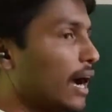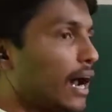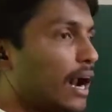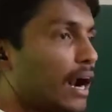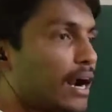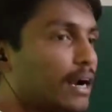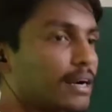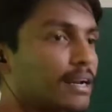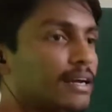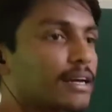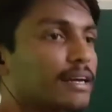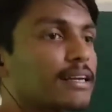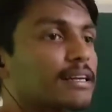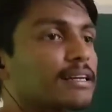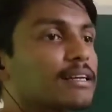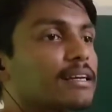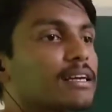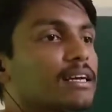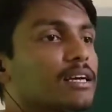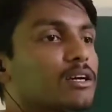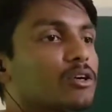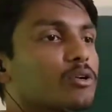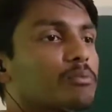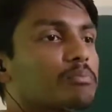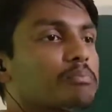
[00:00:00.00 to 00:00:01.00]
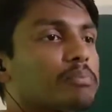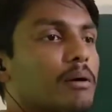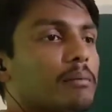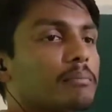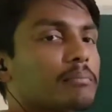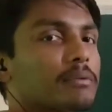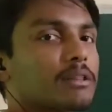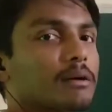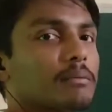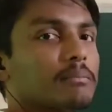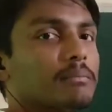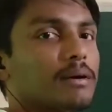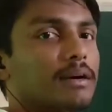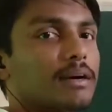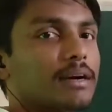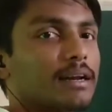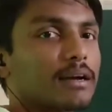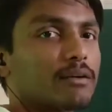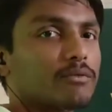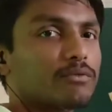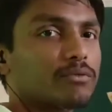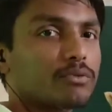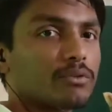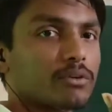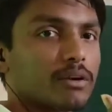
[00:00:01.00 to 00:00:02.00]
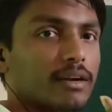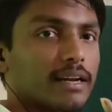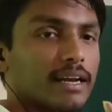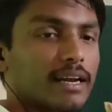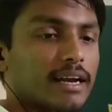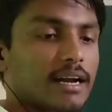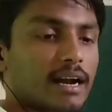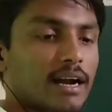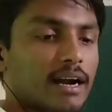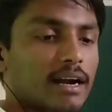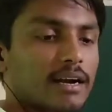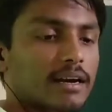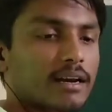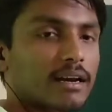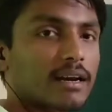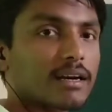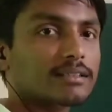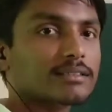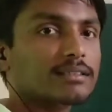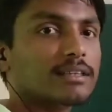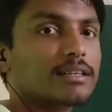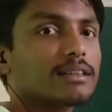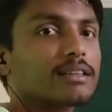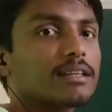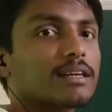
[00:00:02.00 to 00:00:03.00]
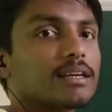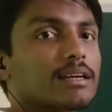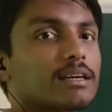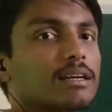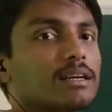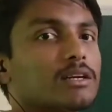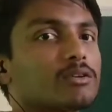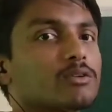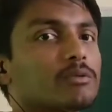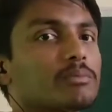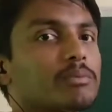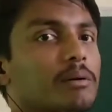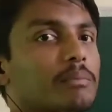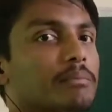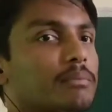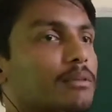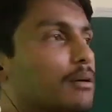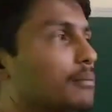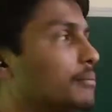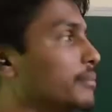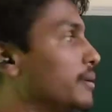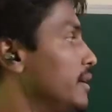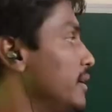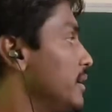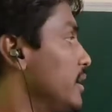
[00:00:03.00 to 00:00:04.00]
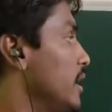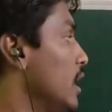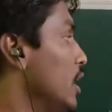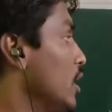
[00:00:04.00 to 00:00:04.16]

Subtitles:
and it need to pump the blood. Fully contraction, then need to pump the blood.